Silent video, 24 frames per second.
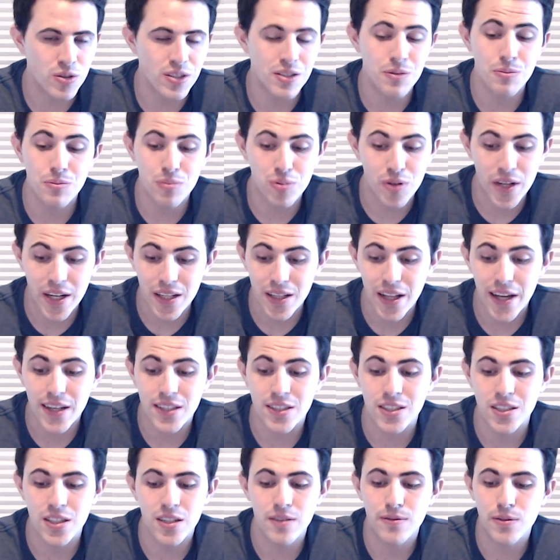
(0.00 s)
Didn't play
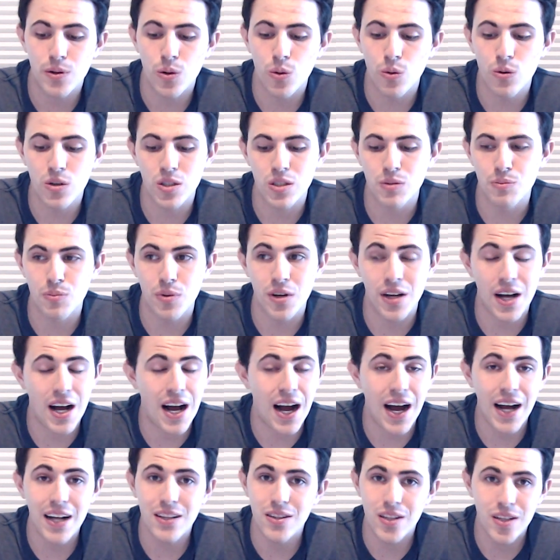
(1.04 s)
last year, of course. But
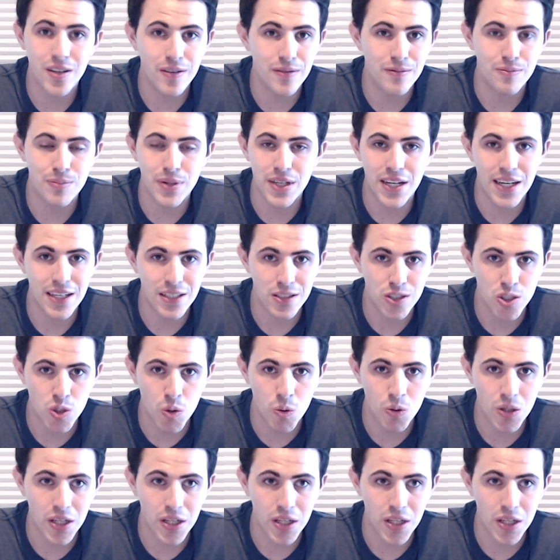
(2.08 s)
I love Penei Sewell.